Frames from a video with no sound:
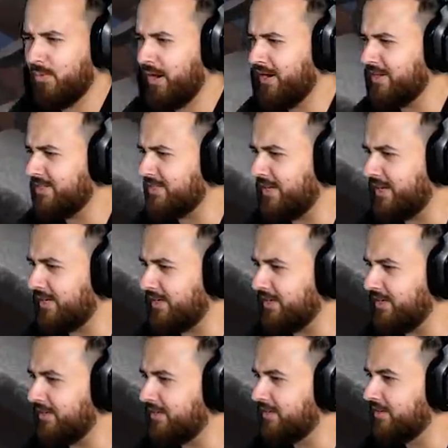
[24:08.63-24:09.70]
Wait a
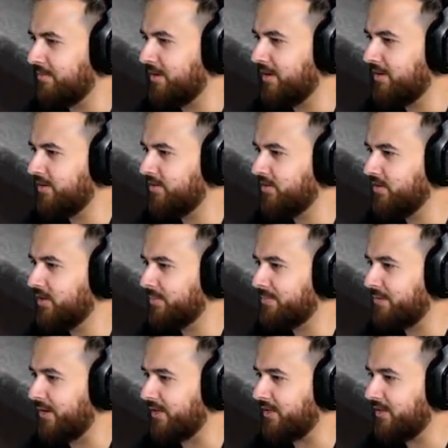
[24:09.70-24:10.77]
second. Am I no longer
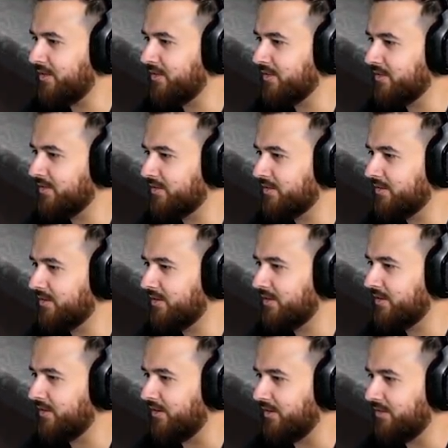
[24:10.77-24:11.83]
pregnant?
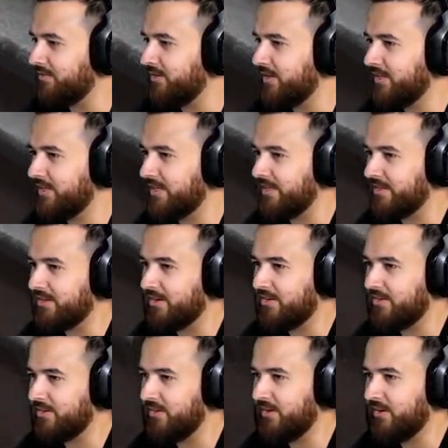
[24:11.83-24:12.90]
hang on, invite to hang out at
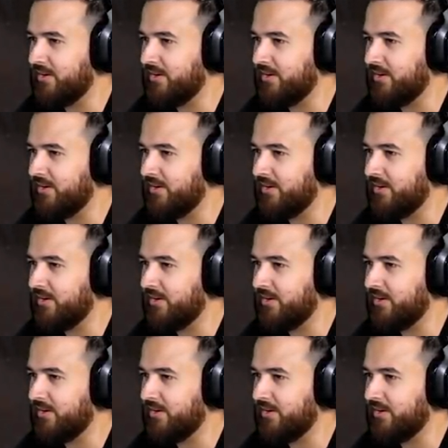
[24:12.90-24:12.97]
current